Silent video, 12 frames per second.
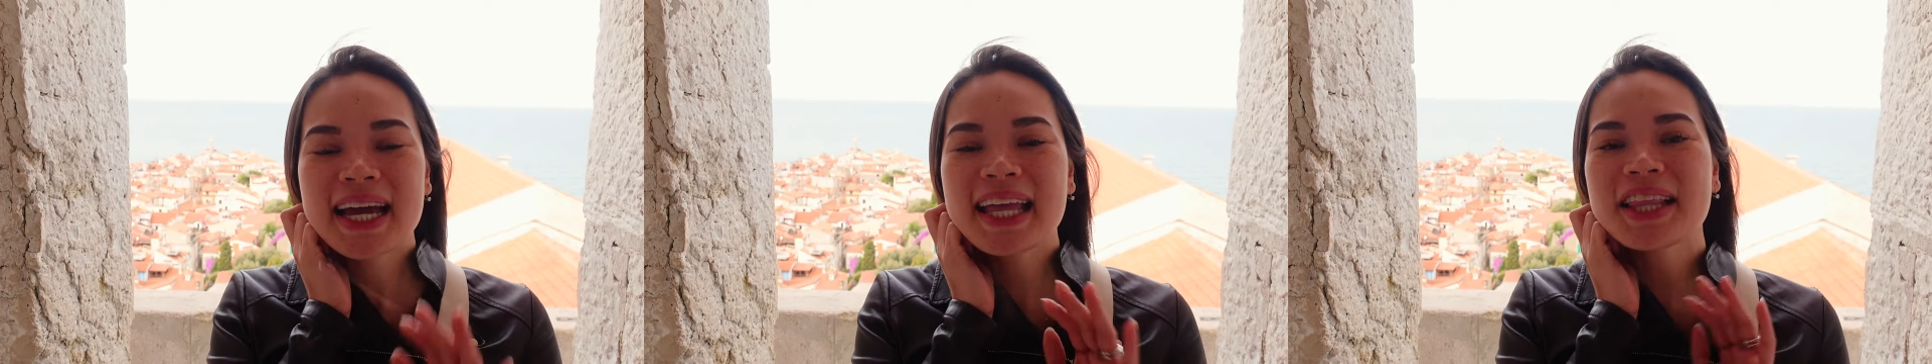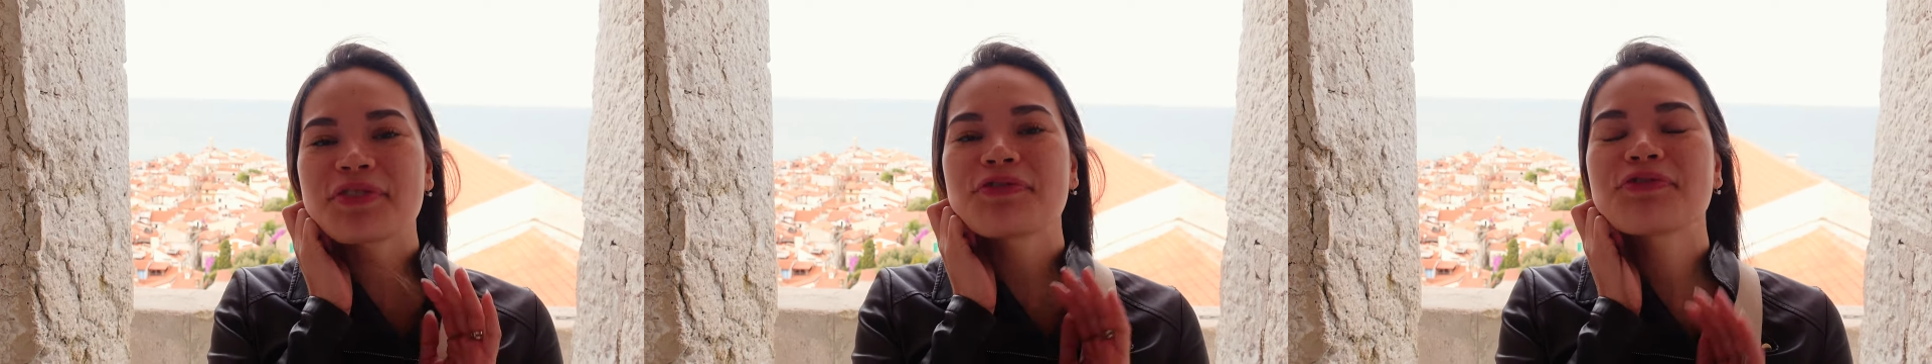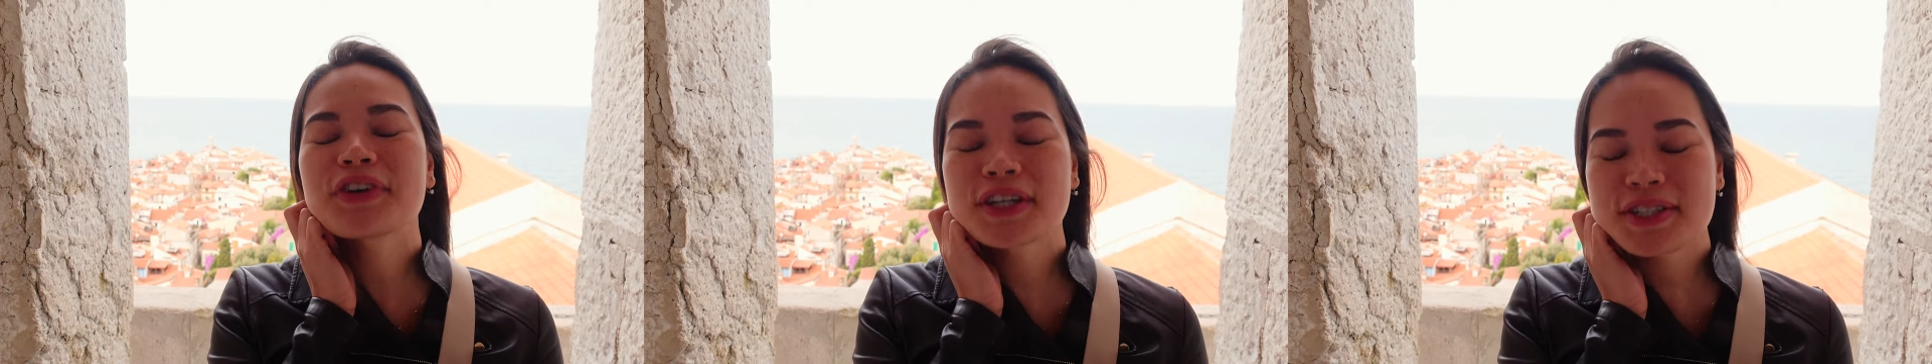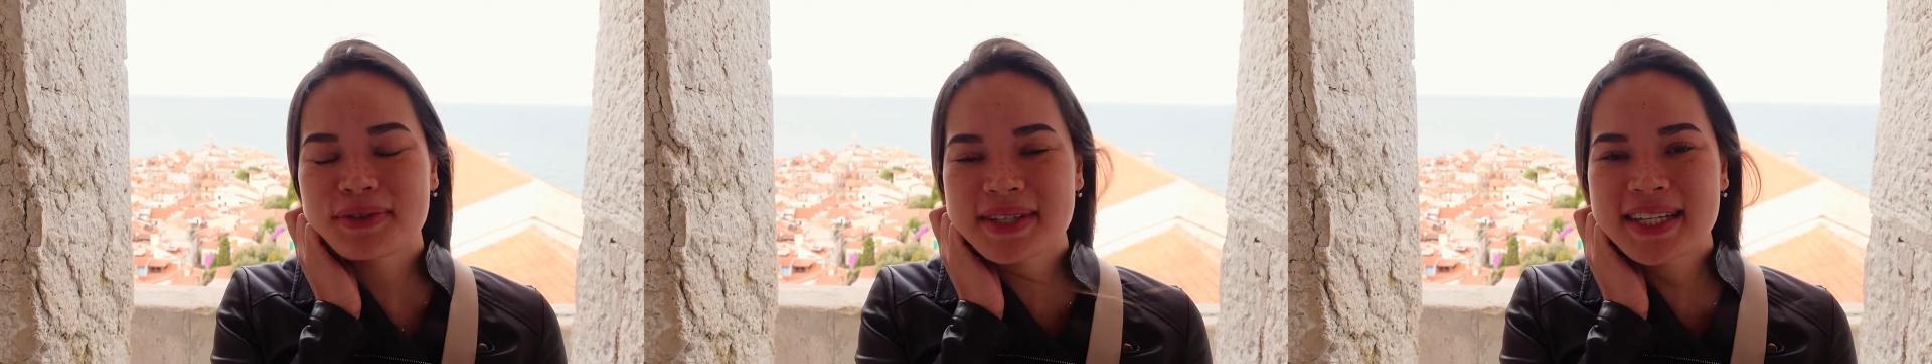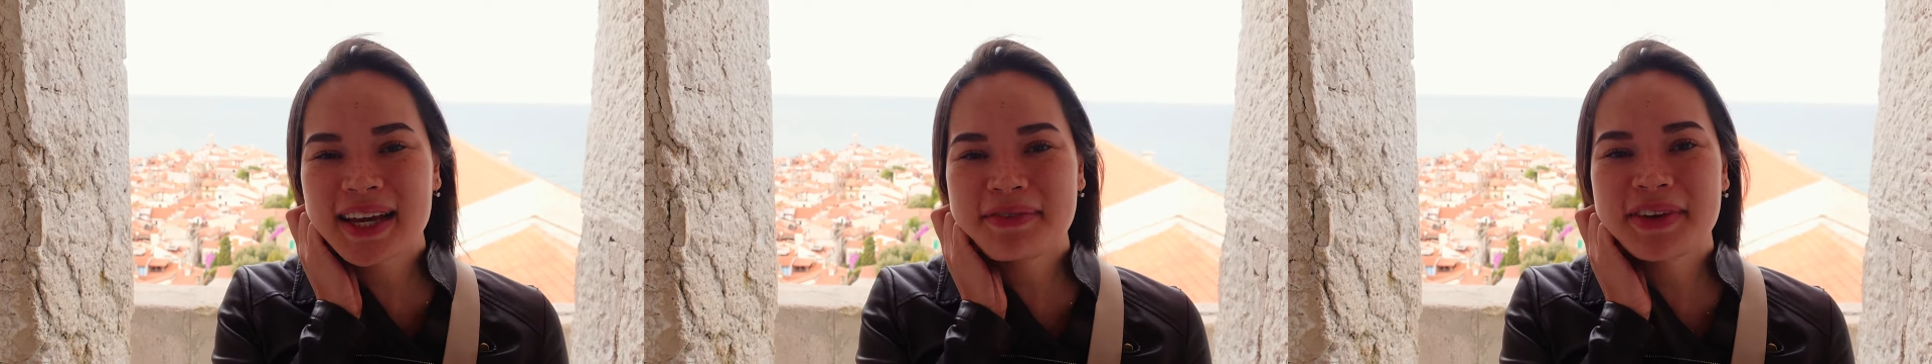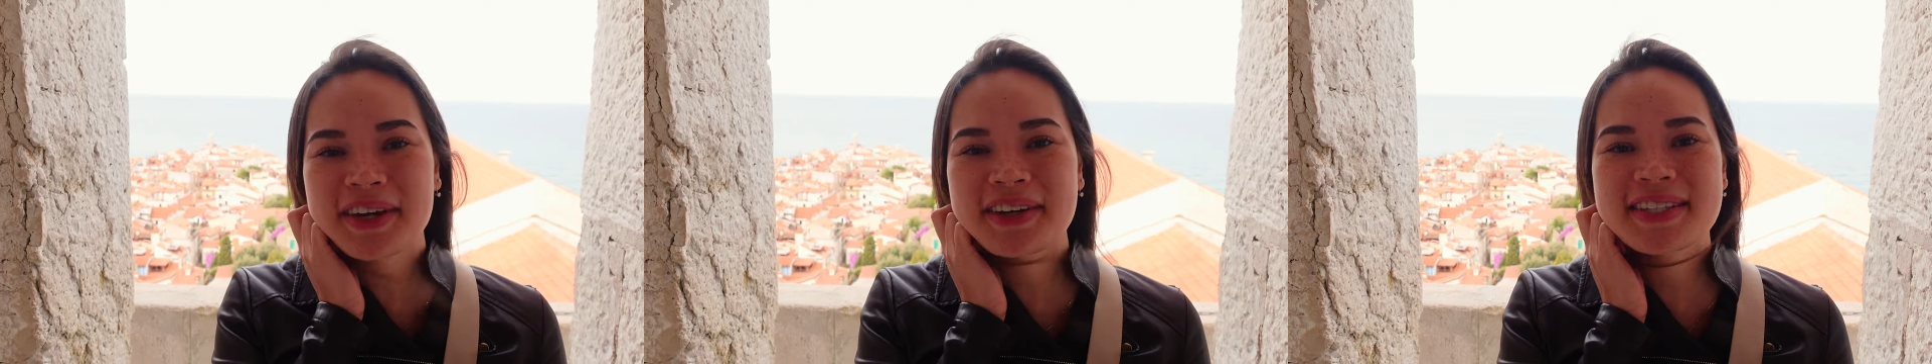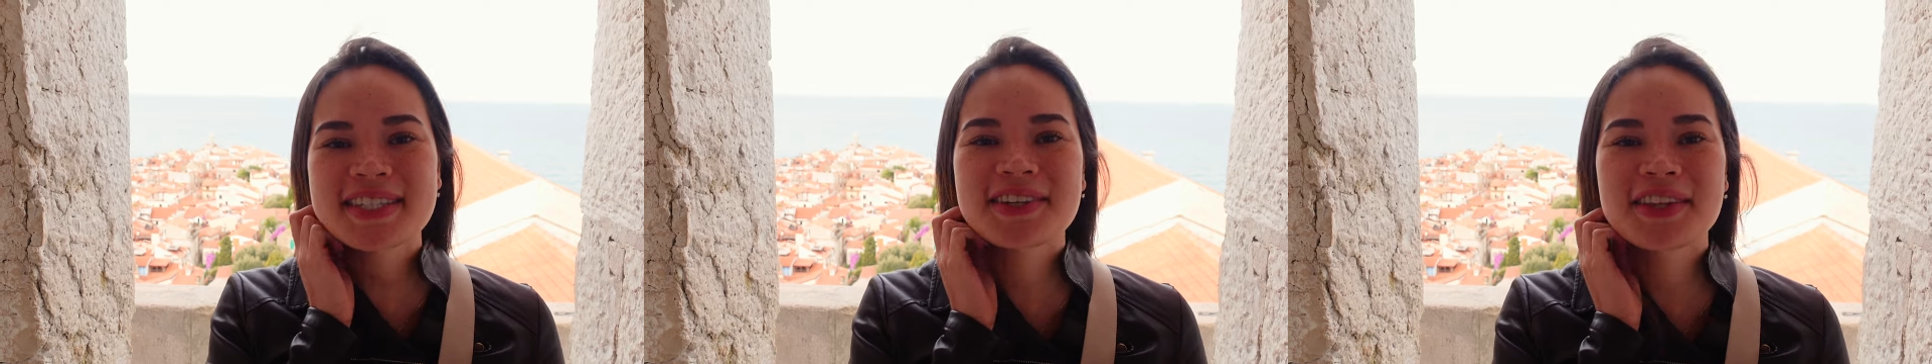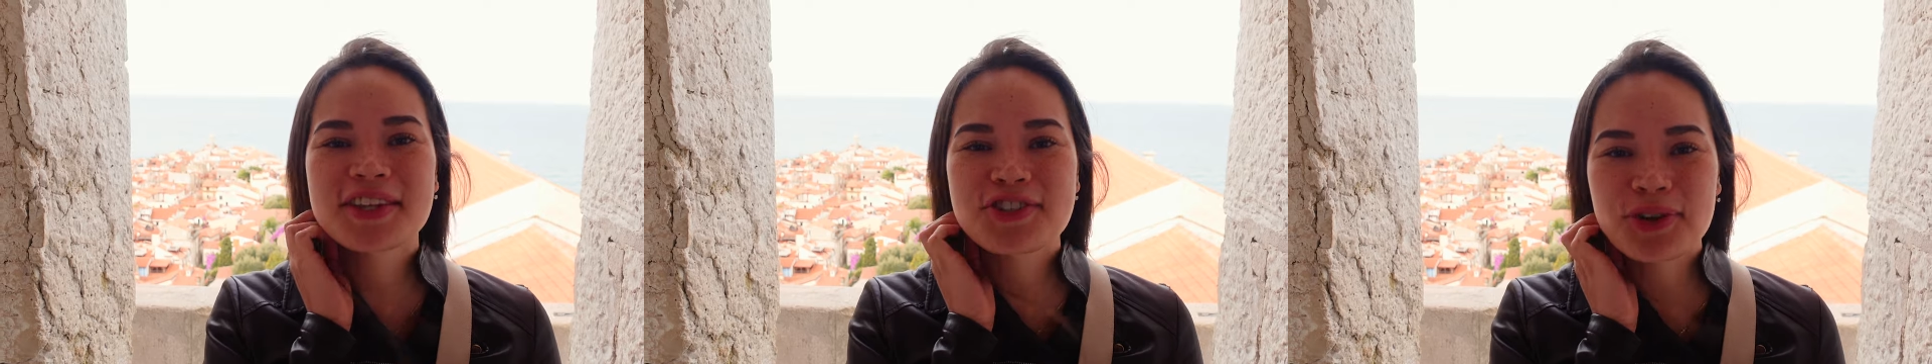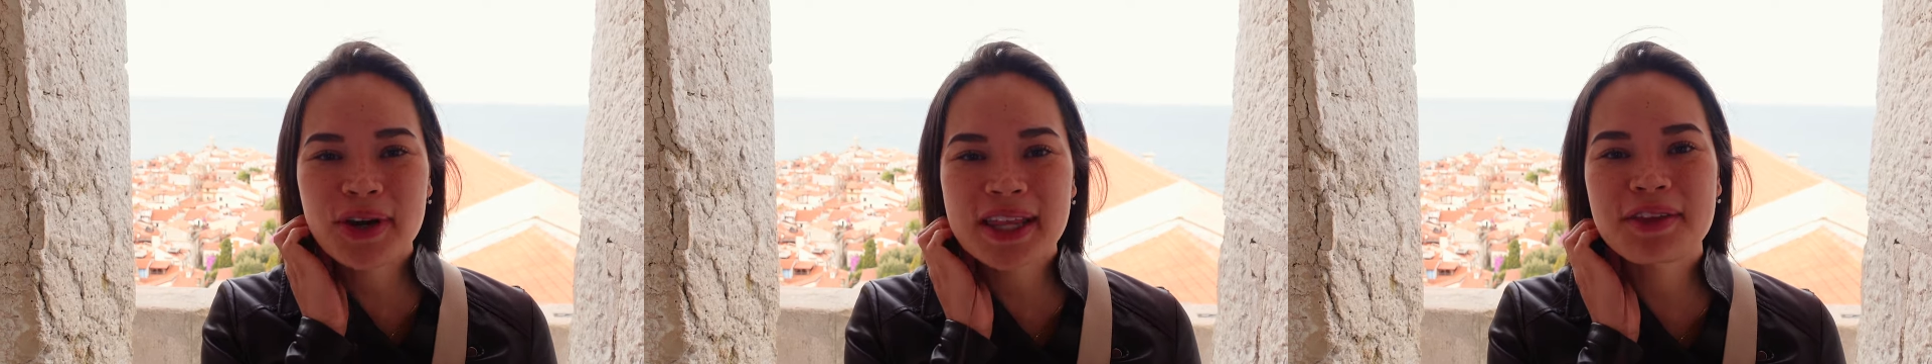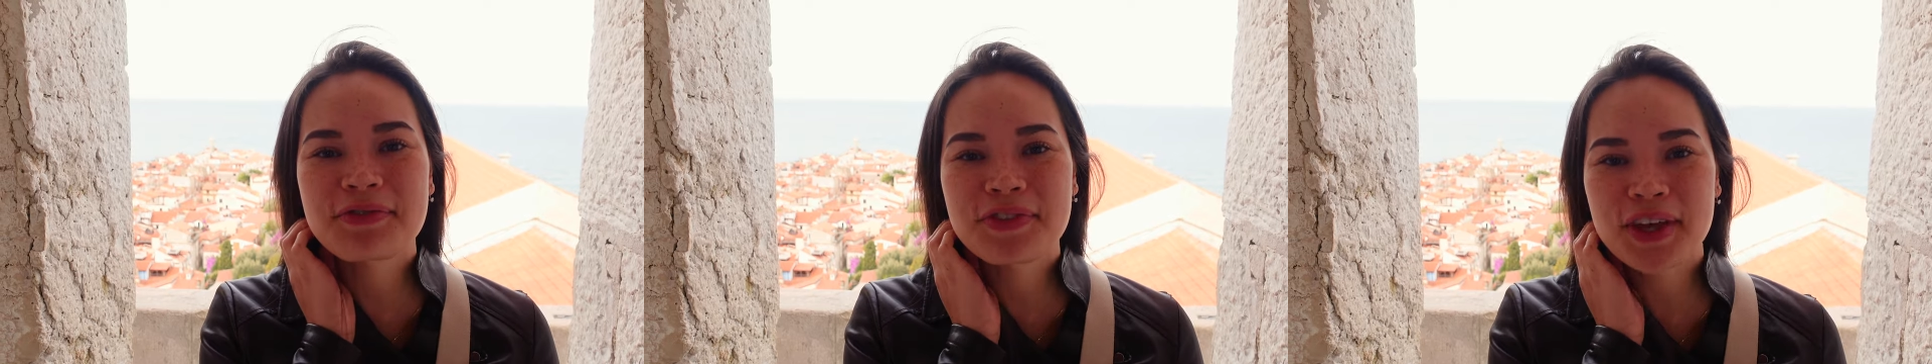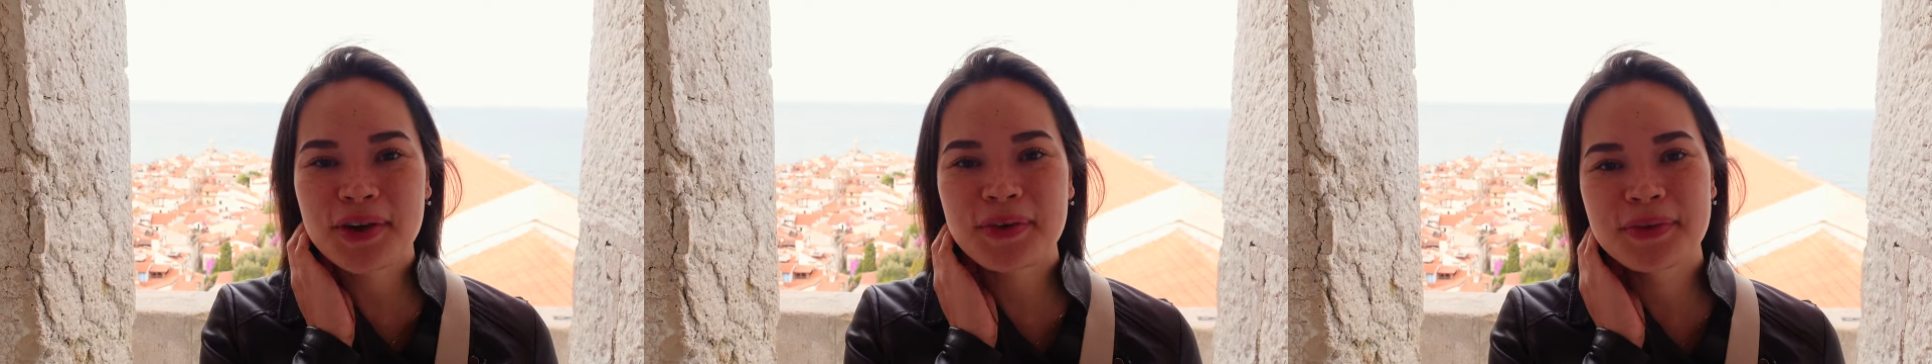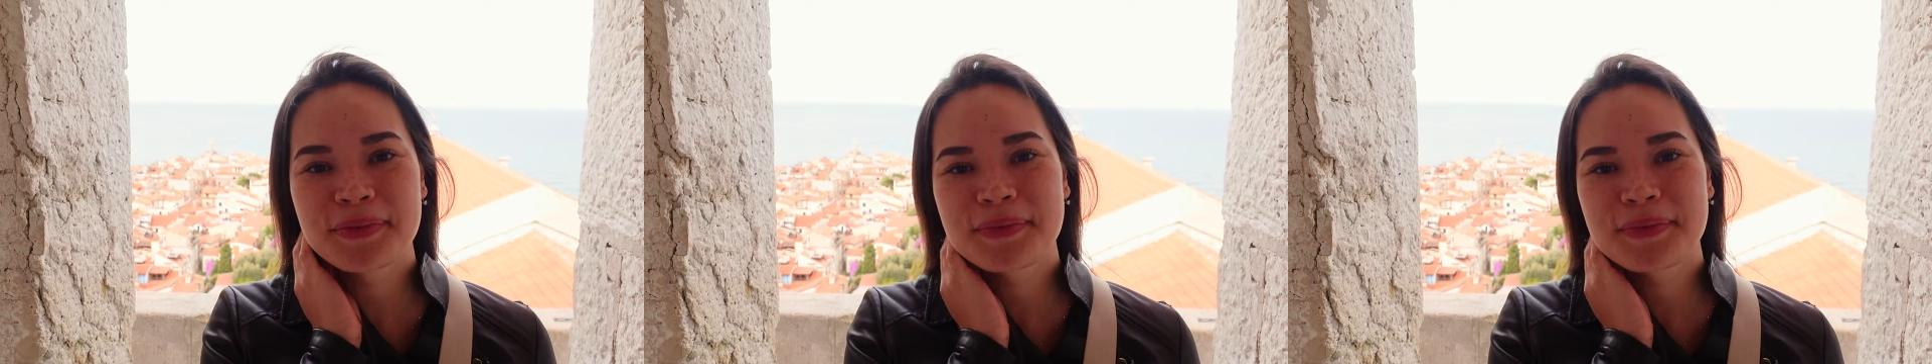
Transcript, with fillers: and the first ones up here to enjoy the view.